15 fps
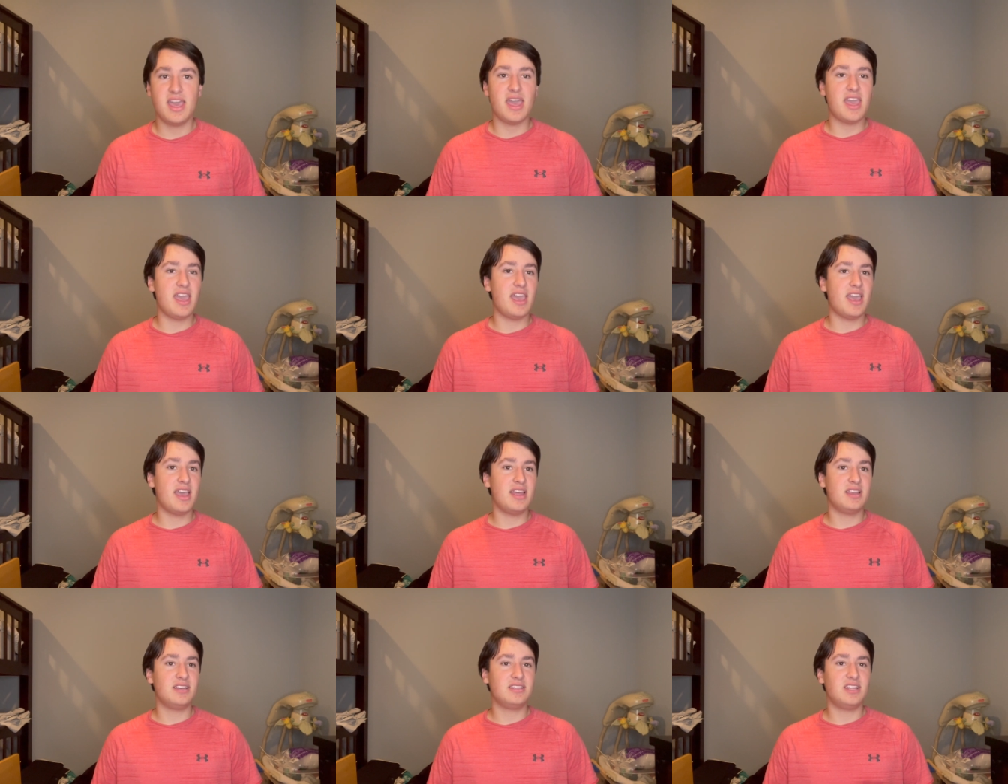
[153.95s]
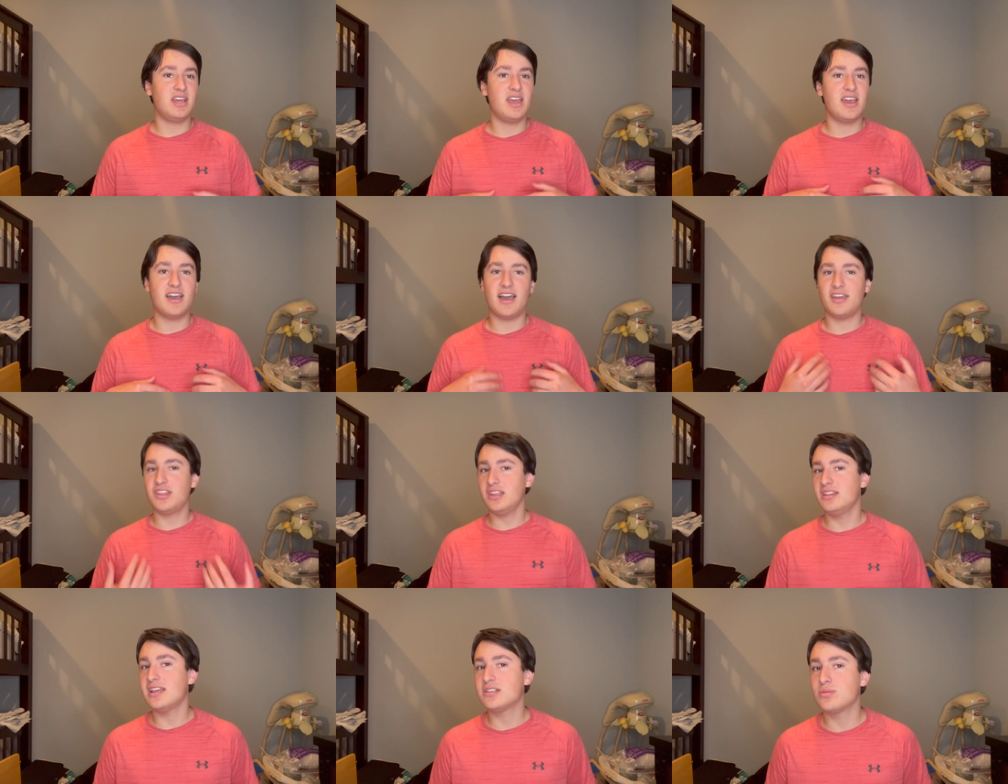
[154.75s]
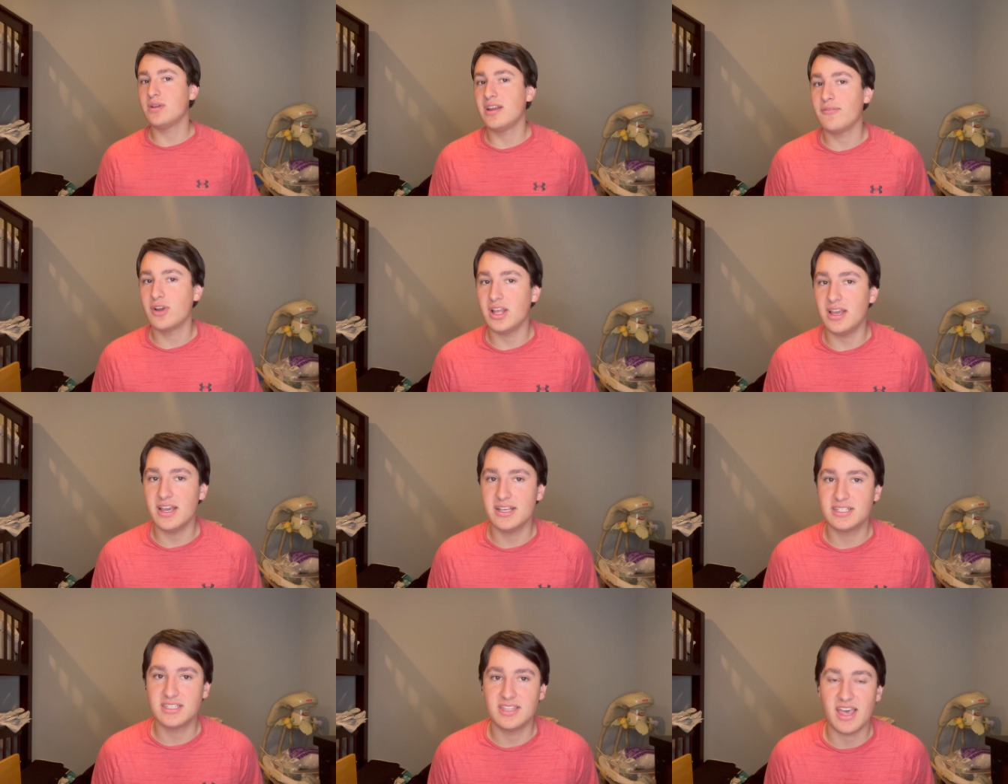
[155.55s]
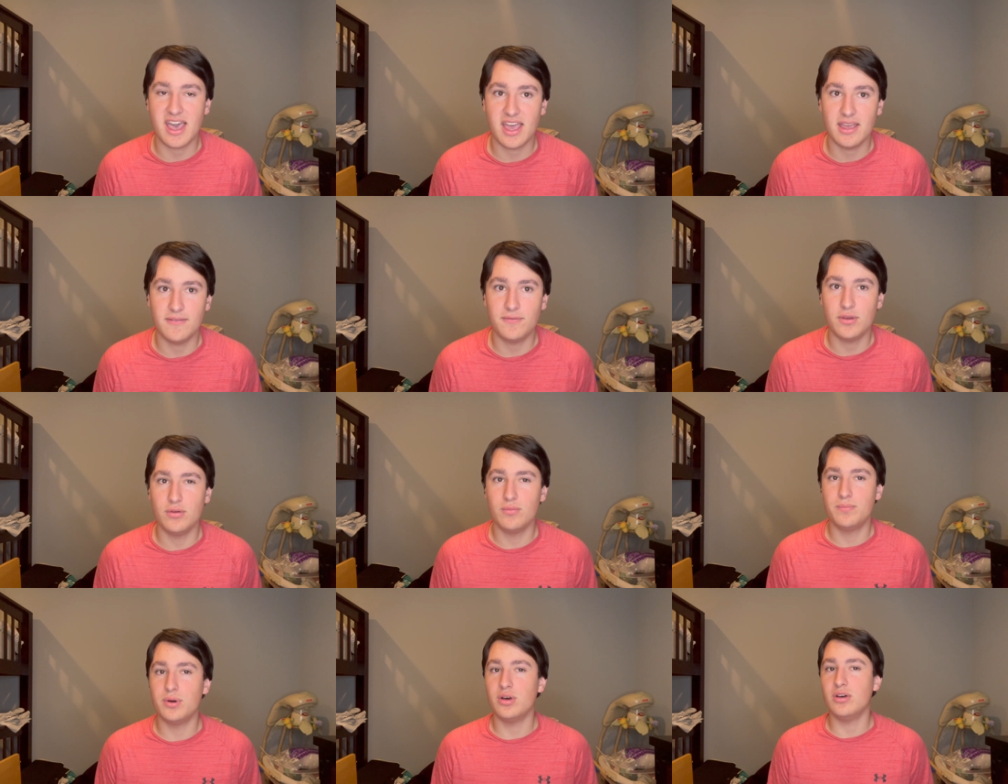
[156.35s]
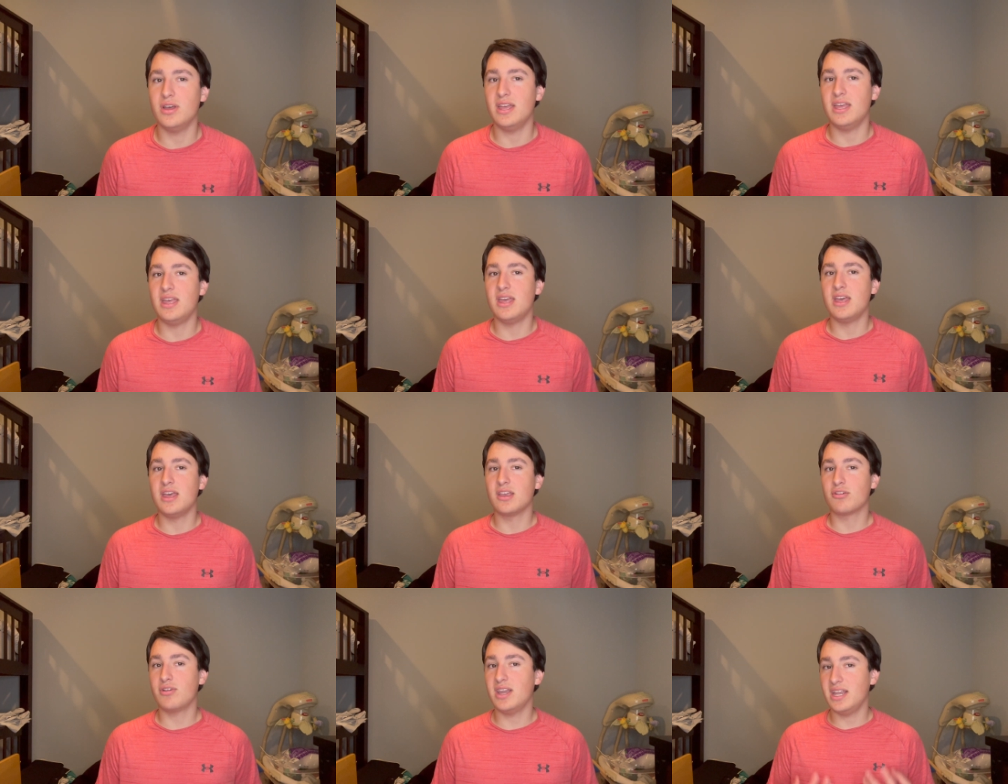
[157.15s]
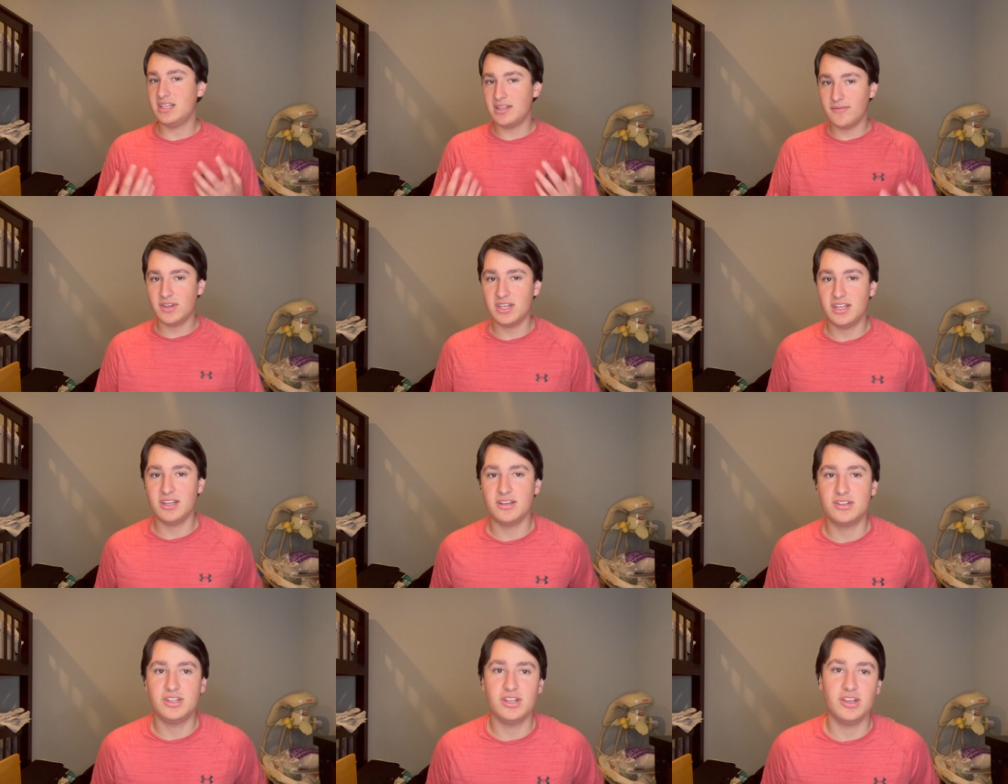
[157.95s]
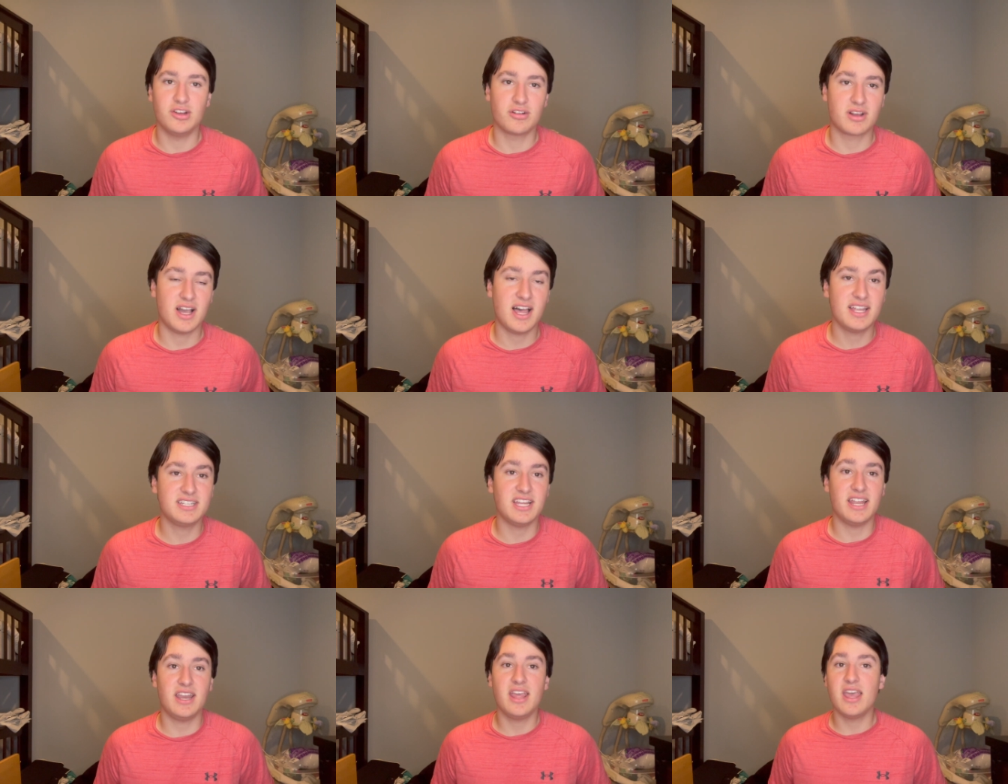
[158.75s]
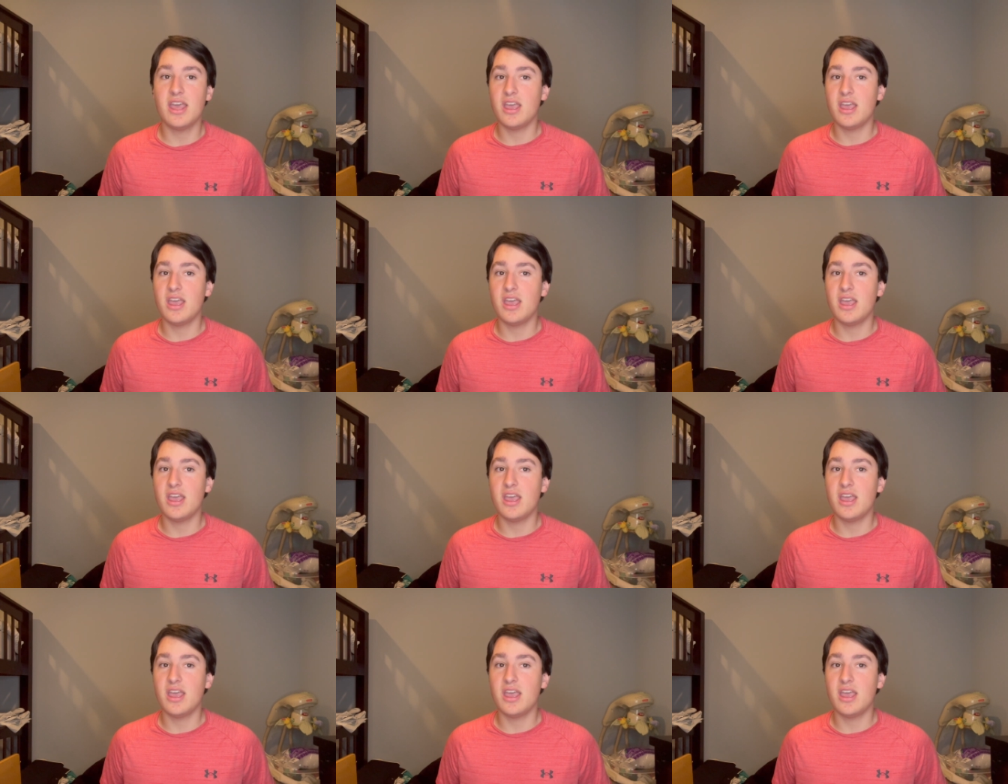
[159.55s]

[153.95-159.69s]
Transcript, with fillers: And I think that's when I realized that if you put creativity into your content,